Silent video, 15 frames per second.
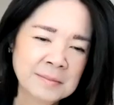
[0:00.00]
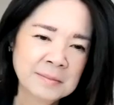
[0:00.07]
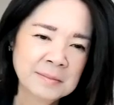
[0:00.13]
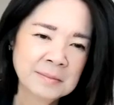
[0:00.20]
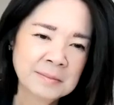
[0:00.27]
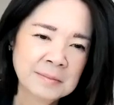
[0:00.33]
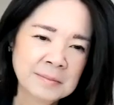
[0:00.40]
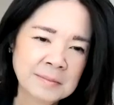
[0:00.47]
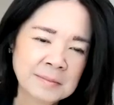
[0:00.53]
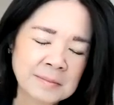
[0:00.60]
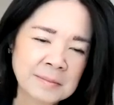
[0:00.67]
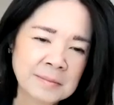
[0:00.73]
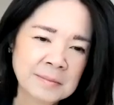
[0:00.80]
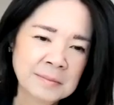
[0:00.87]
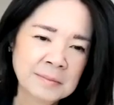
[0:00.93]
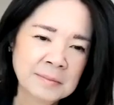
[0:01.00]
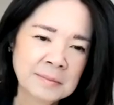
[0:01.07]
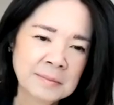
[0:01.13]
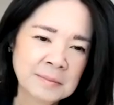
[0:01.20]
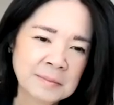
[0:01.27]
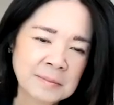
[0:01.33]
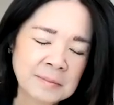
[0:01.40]

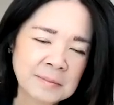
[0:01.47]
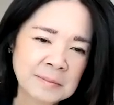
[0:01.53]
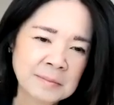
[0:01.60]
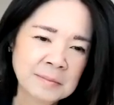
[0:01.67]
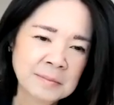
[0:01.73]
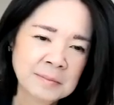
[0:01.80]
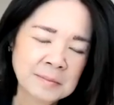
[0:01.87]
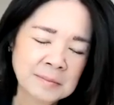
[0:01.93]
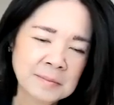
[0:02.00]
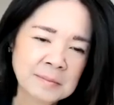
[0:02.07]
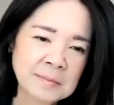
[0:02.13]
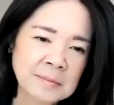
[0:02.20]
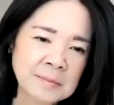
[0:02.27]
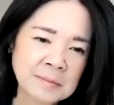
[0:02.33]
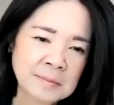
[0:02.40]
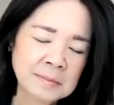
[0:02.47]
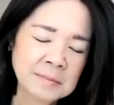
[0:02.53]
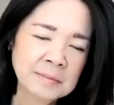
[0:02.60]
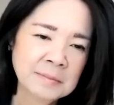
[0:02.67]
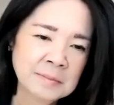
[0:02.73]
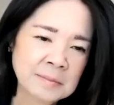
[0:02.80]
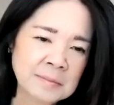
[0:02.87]

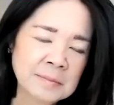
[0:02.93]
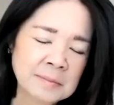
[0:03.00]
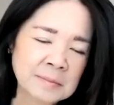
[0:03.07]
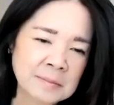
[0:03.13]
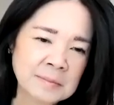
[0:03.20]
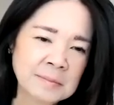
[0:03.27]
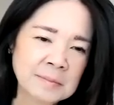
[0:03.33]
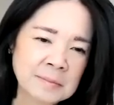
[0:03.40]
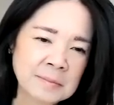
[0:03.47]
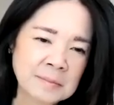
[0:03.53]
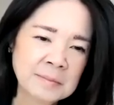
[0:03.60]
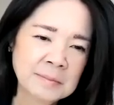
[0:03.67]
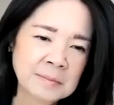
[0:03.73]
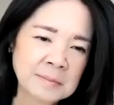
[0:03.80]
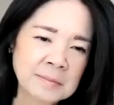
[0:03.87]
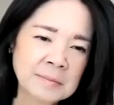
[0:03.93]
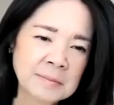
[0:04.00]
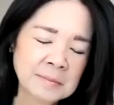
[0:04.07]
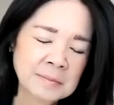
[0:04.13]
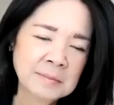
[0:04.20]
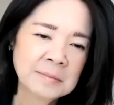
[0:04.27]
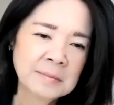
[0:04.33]

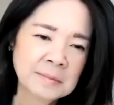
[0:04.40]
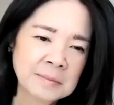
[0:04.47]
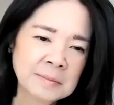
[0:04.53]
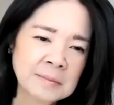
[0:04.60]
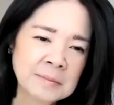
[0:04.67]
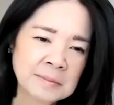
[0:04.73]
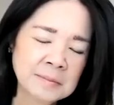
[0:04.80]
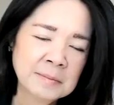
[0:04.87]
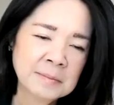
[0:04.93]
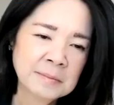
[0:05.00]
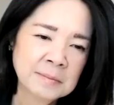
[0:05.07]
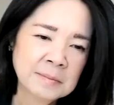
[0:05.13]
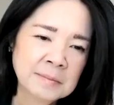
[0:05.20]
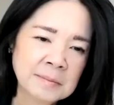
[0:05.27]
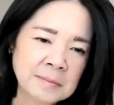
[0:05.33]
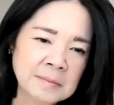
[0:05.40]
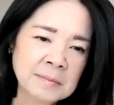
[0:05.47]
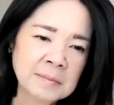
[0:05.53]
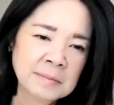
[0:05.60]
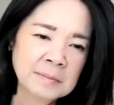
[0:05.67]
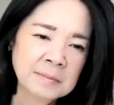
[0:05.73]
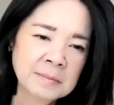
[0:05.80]

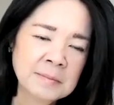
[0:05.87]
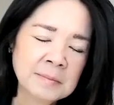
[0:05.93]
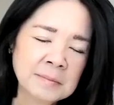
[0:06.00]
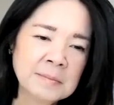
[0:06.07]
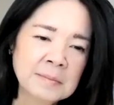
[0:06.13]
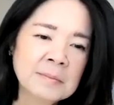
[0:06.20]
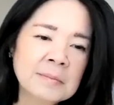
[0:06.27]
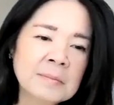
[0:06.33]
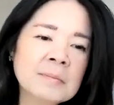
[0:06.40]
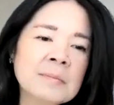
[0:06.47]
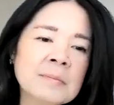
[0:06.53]
[no speech]